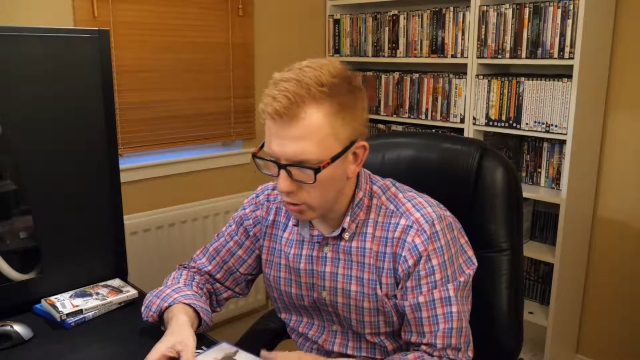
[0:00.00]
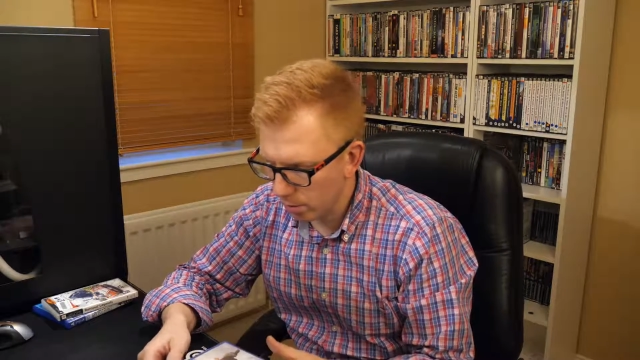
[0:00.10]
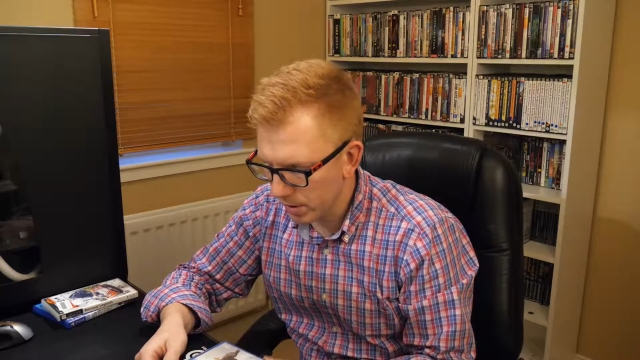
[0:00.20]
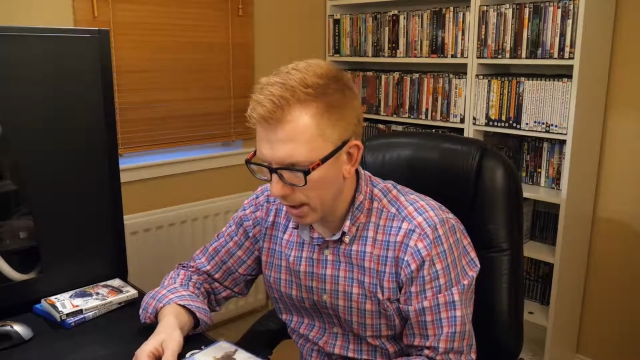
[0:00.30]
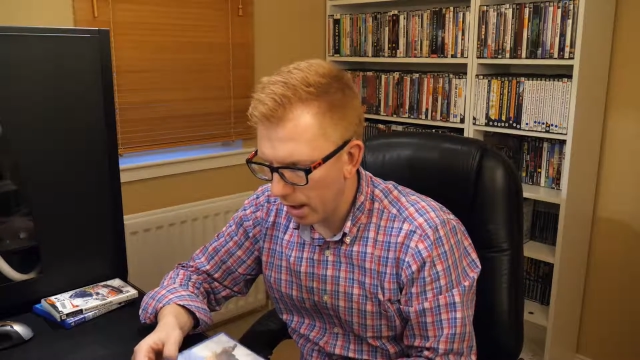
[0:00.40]

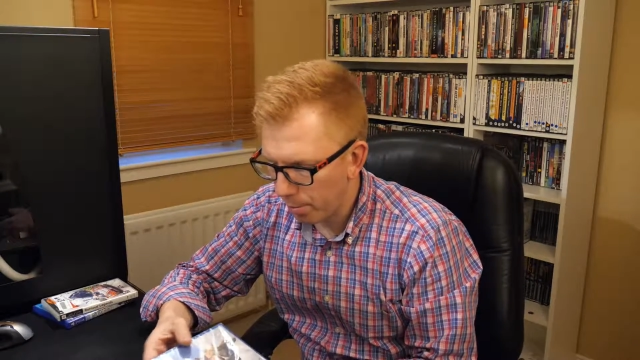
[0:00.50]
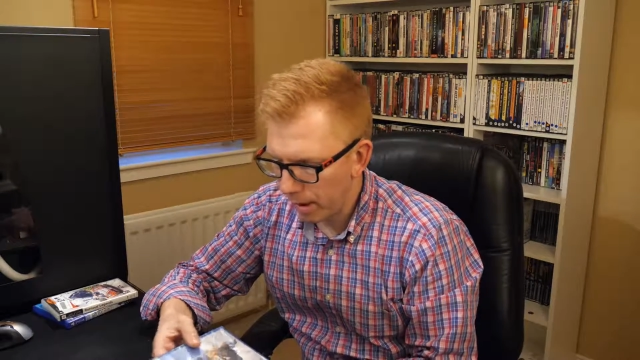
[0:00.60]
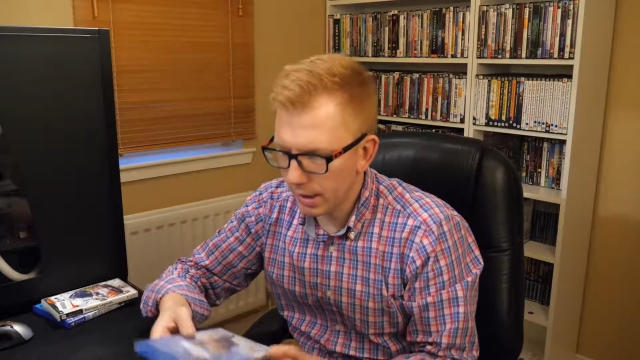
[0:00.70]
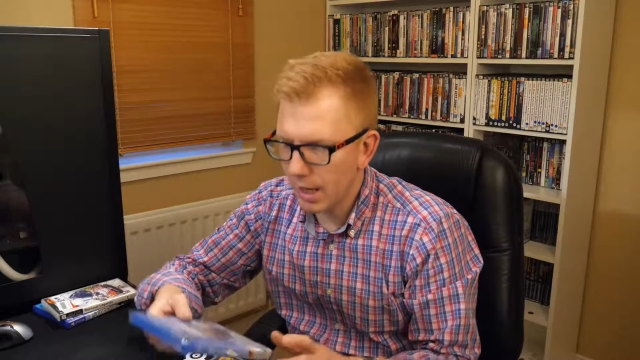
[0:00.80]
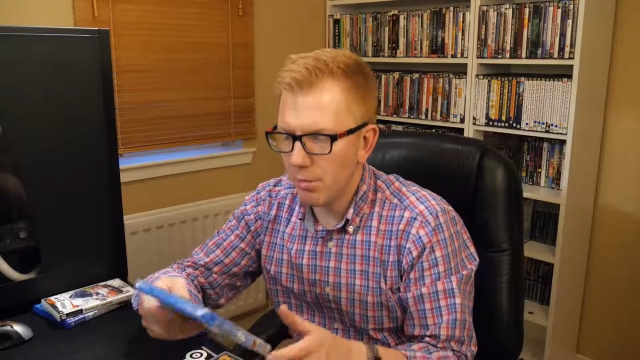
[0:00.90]
shops there,
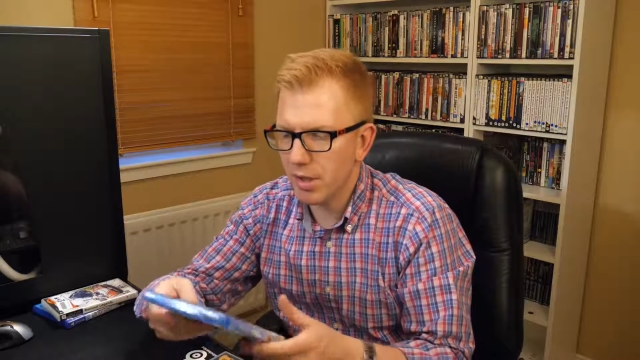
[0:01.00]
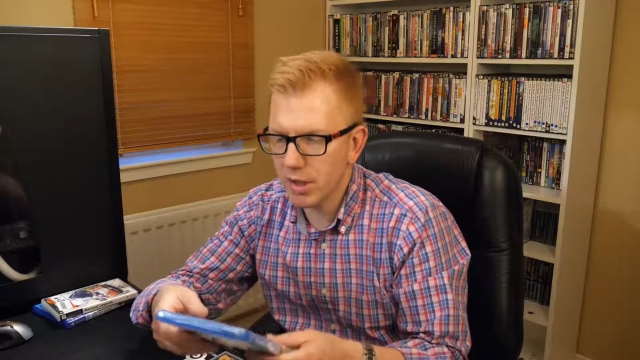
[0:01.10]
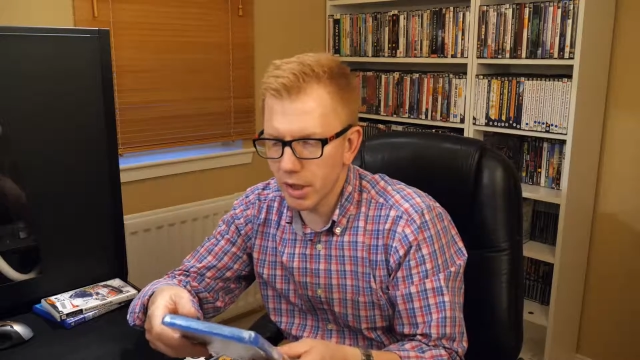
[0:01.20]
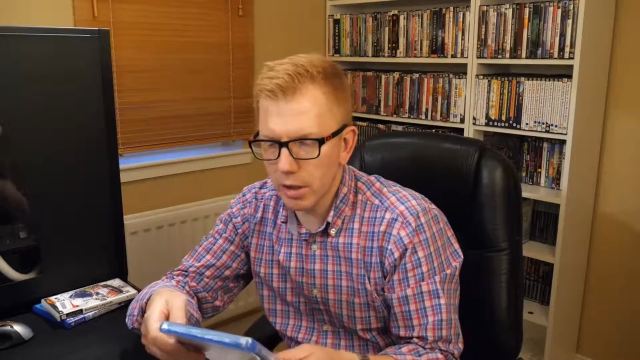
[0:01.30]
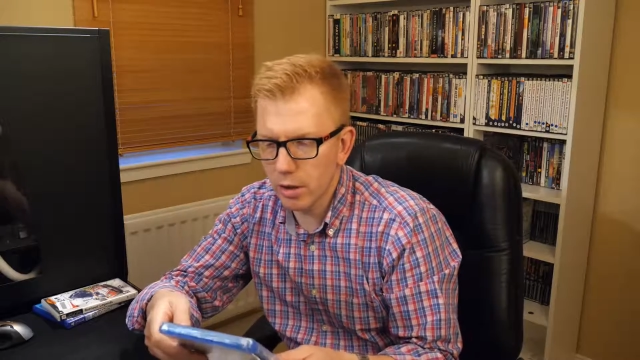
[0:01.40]
picked up a
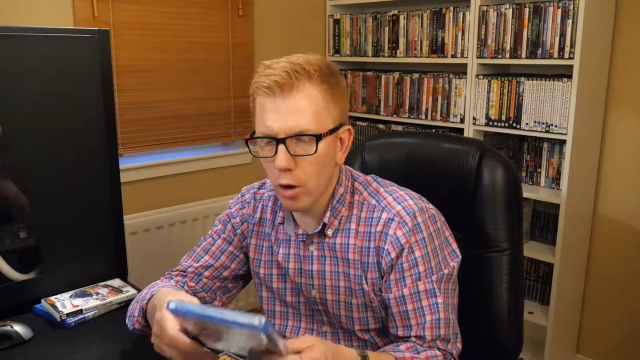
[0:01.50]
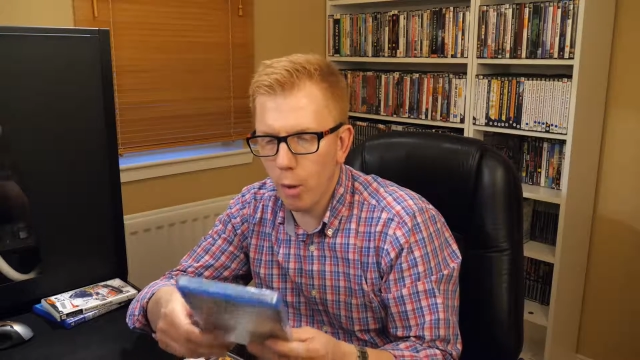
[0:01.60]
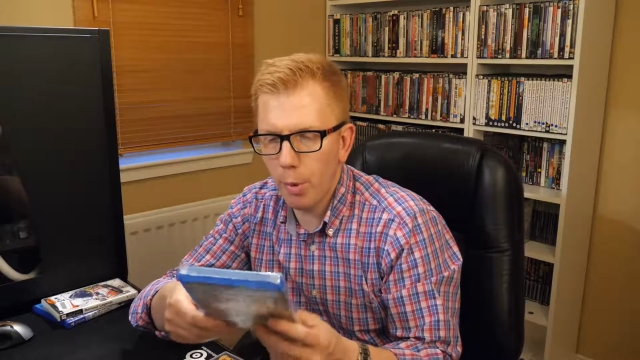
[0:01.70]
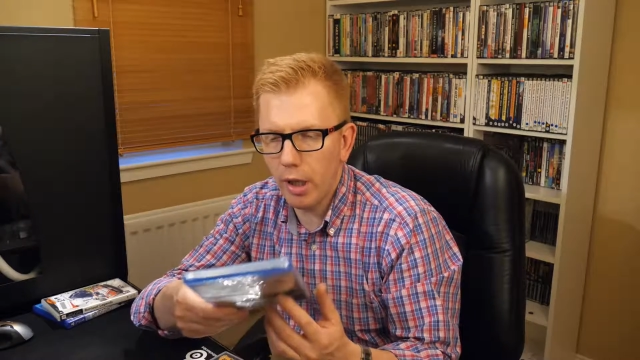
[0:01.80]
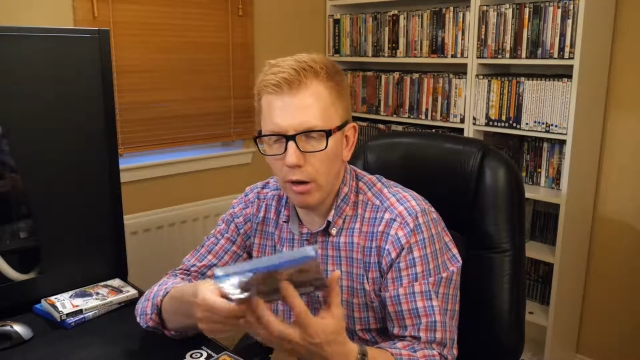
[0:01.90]
sealed
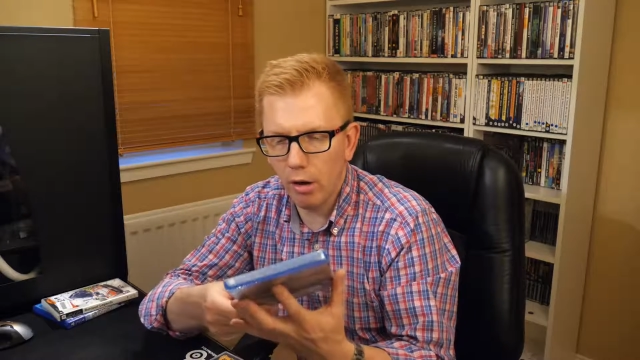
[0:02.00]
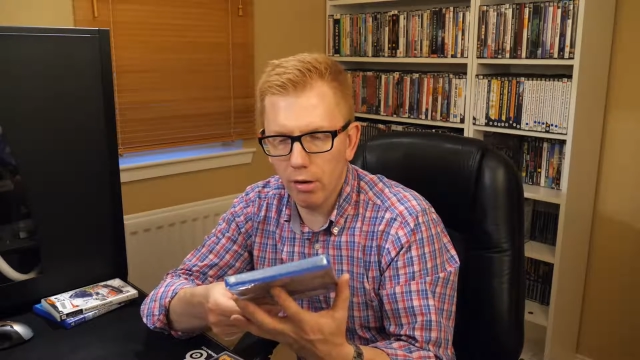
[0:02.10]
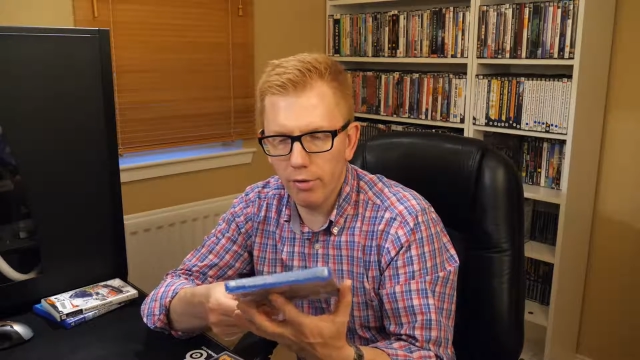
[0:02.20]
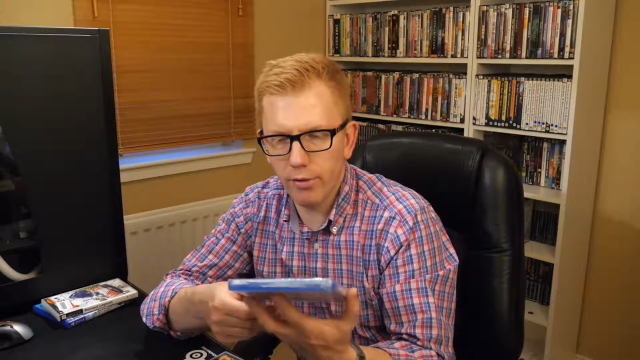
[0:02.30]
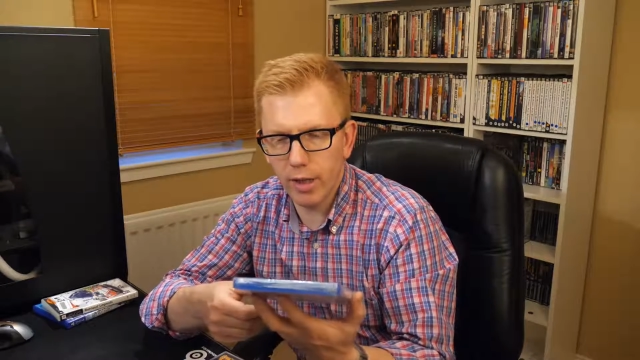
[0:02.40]
copy
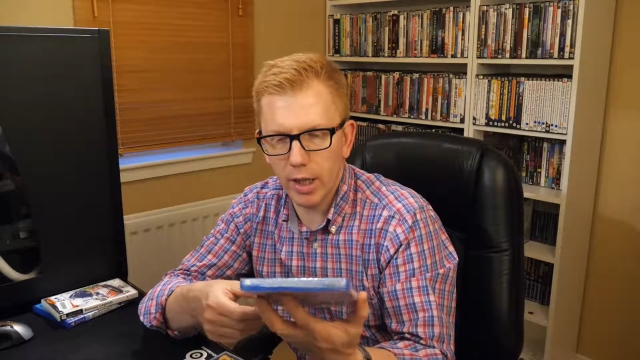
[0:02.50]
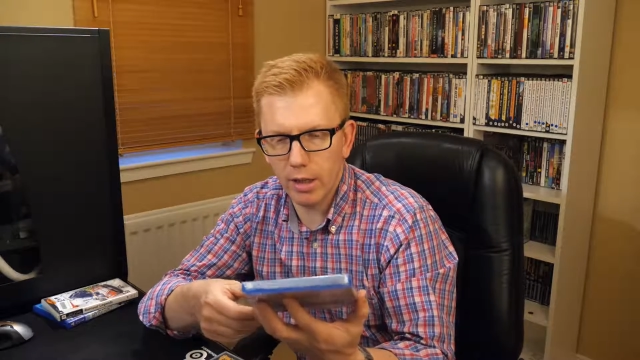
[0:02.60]
of